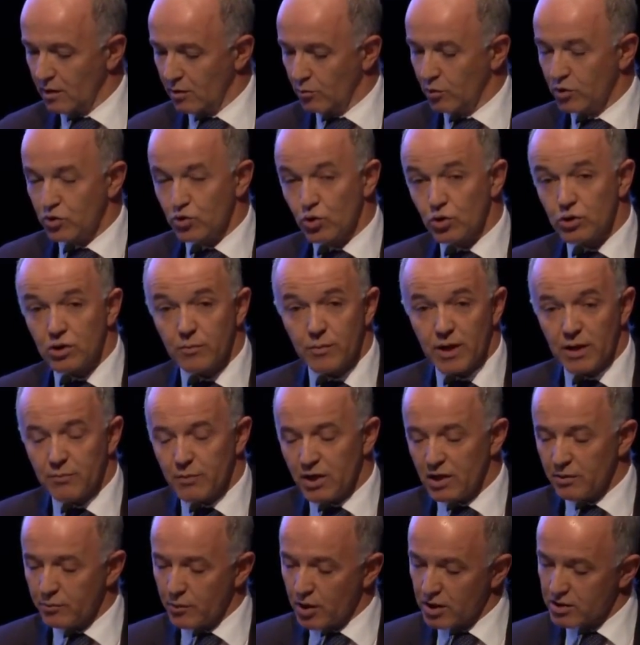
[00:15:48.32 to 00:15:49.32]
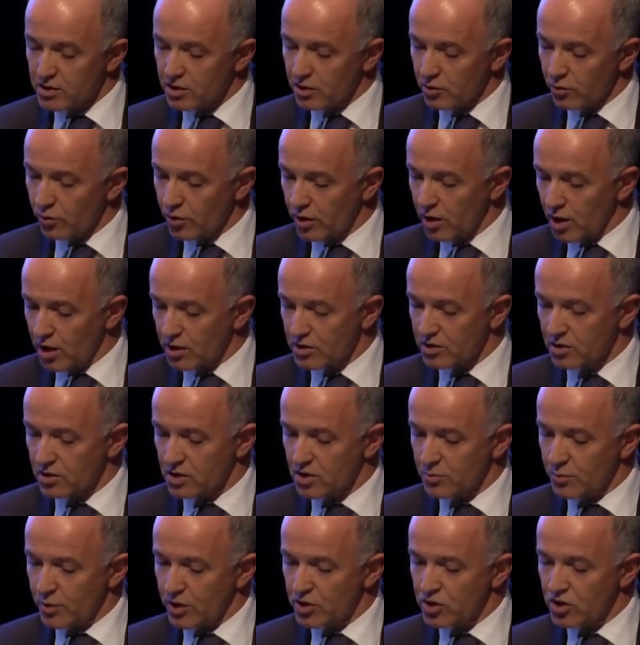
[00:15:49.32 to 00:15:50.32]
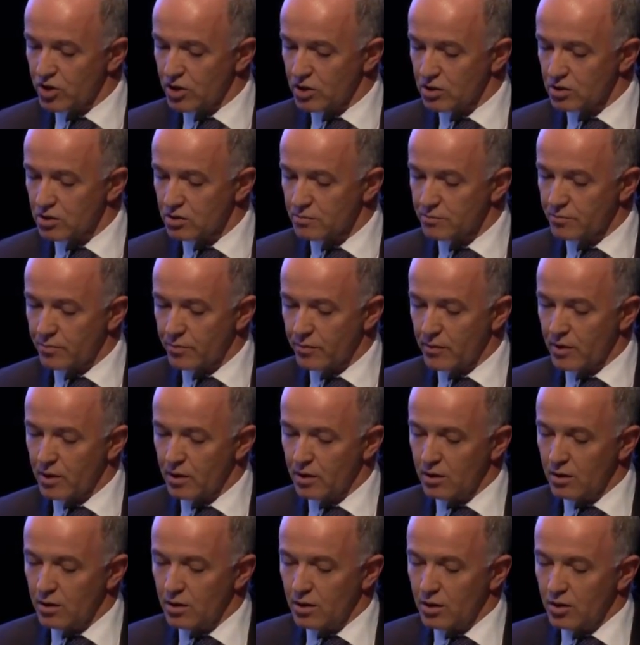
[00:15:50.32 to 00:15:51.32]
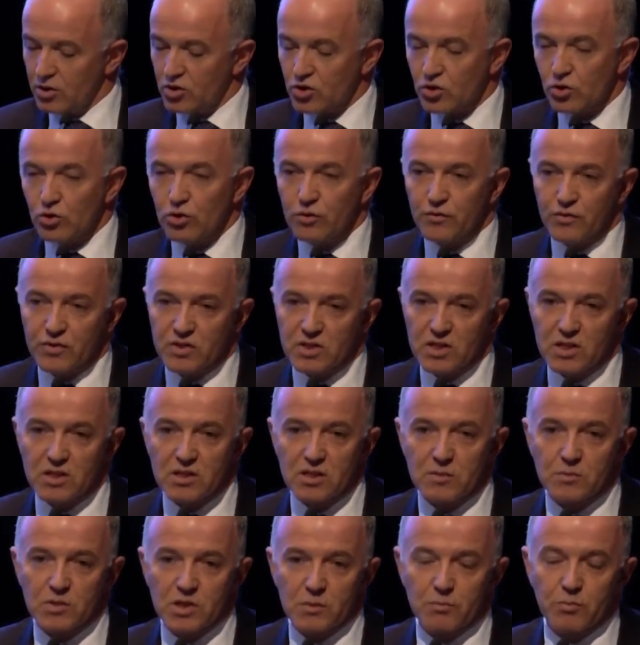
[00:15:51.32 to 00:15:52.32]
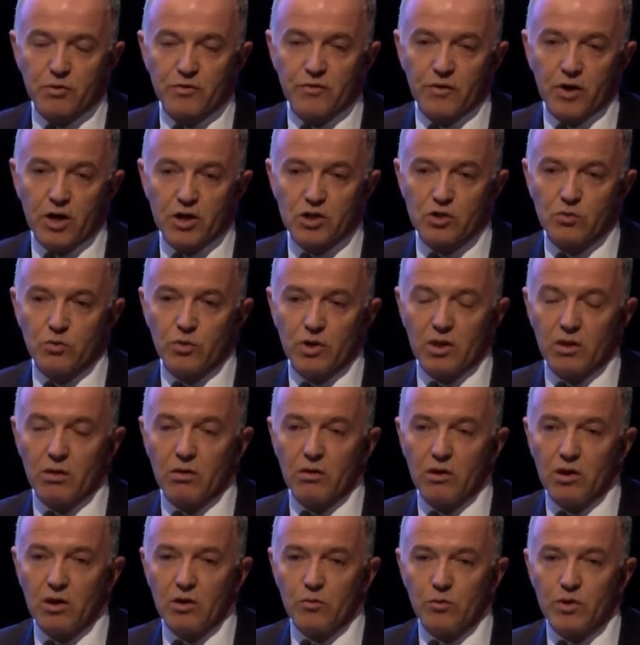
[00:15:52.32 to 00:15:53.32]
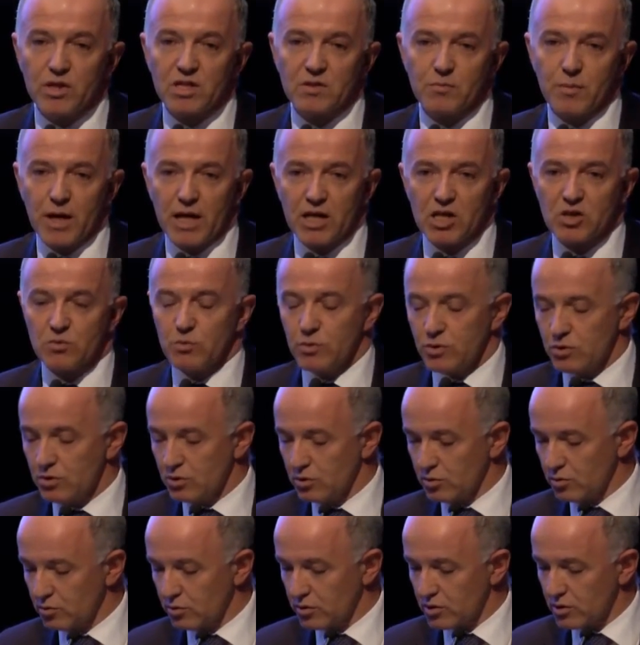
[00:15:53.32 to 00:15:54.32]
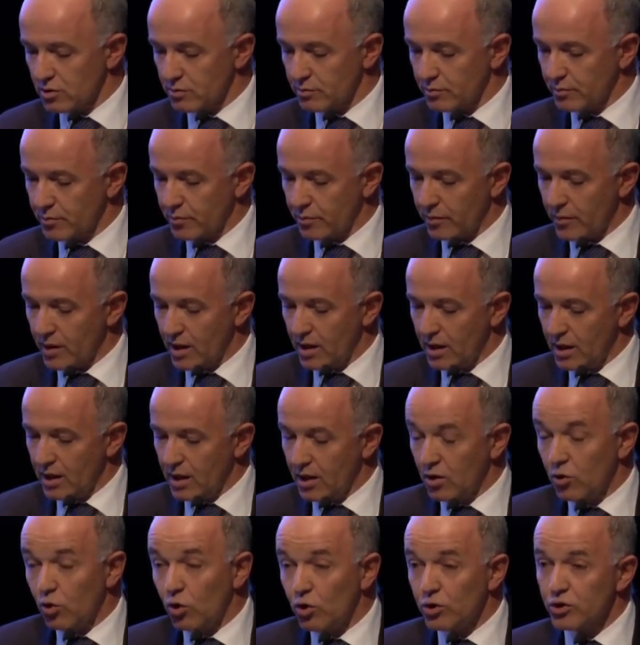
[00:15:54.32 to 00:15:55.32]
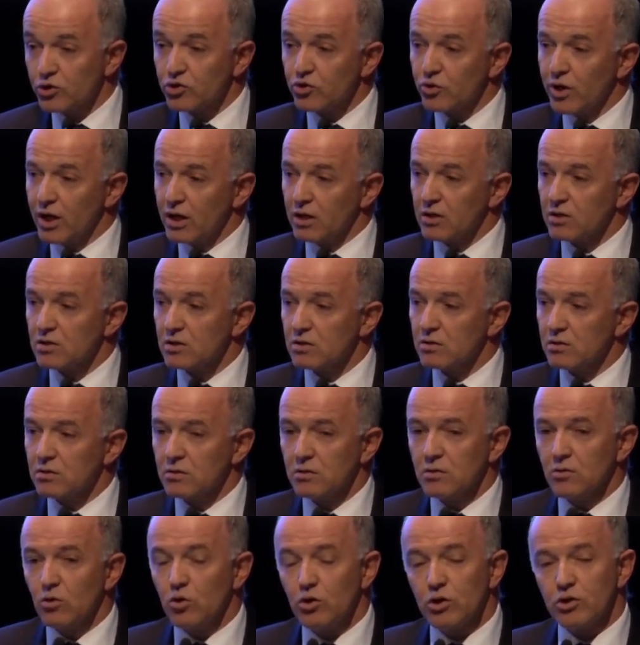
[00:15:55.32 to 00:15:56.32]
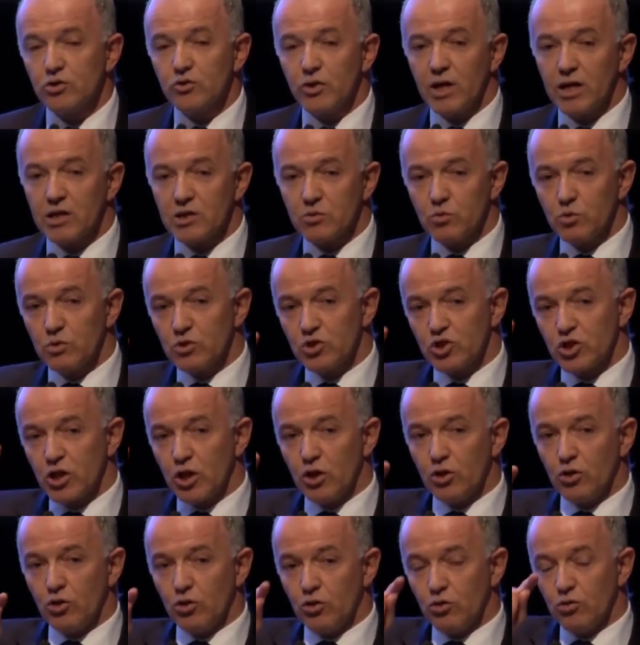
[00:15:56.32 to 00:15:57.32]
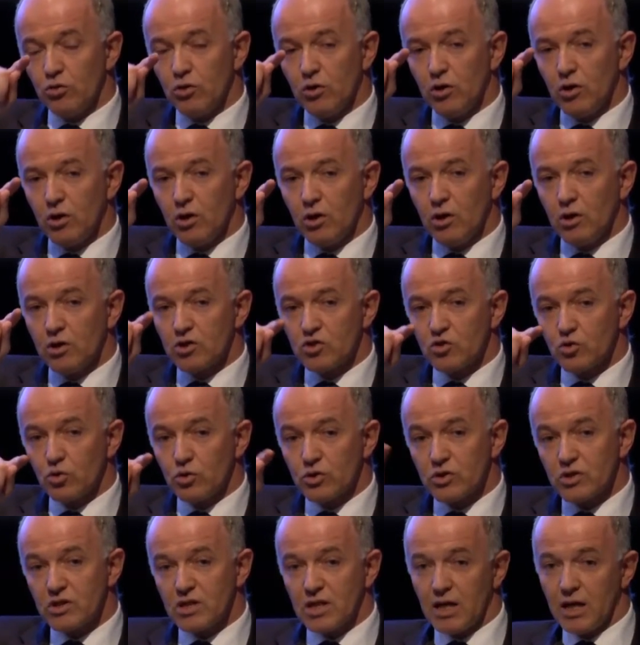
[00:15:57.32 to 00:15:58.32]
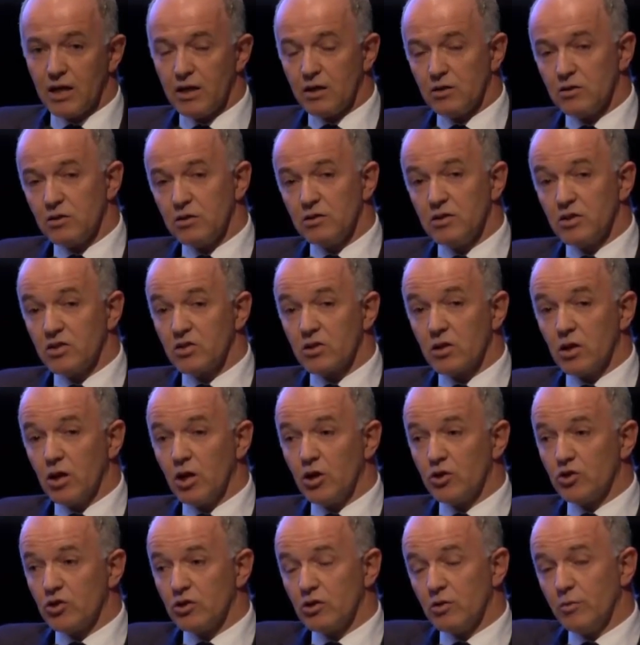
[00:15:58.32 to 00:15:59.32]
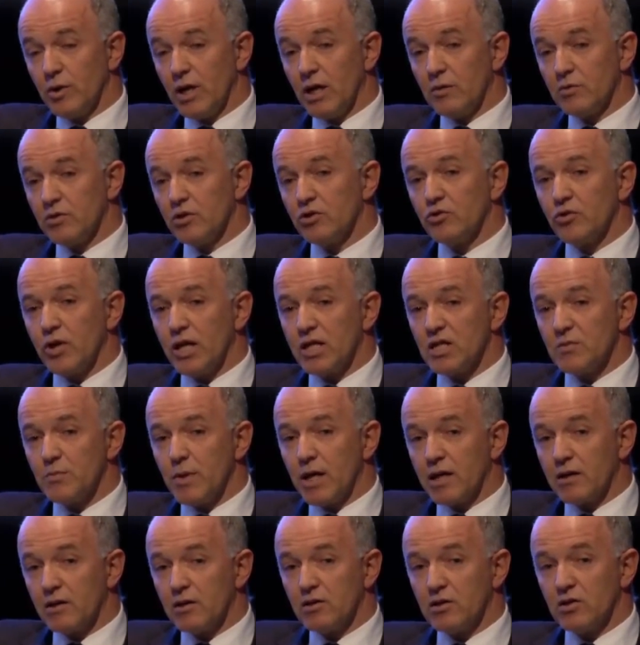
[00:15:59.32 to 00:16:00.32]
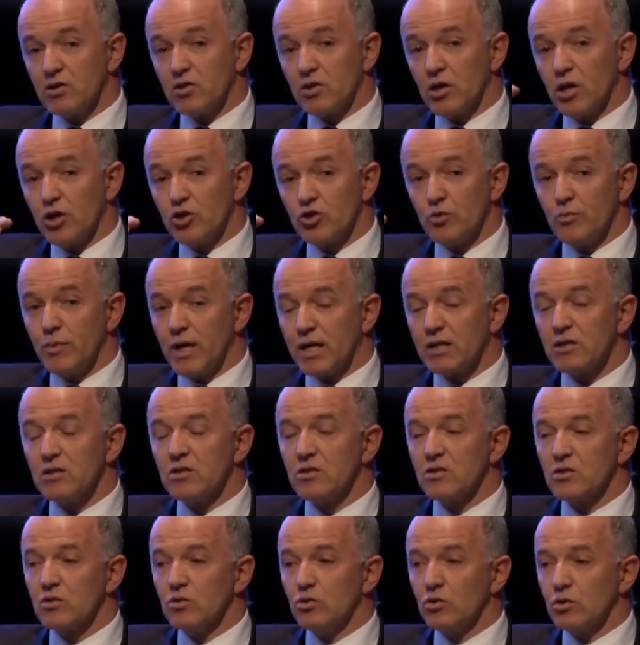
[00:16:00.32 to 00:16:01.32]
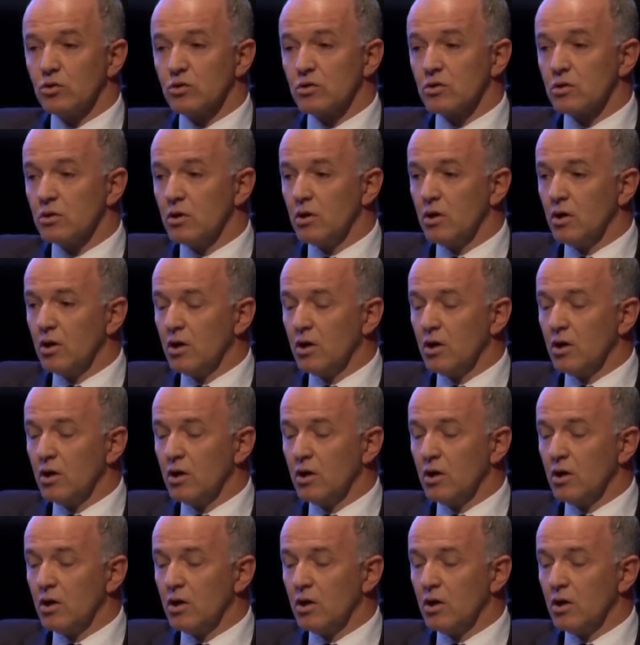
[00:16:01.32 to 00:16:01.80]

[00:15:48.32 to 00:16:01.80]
We talked about minimising your reliance on spreadsheets. You should look for systems that provide you with risk management tools. Audit trails. Audit trails will show you source data to disclosure, to be able to trace back the disclosure back to source.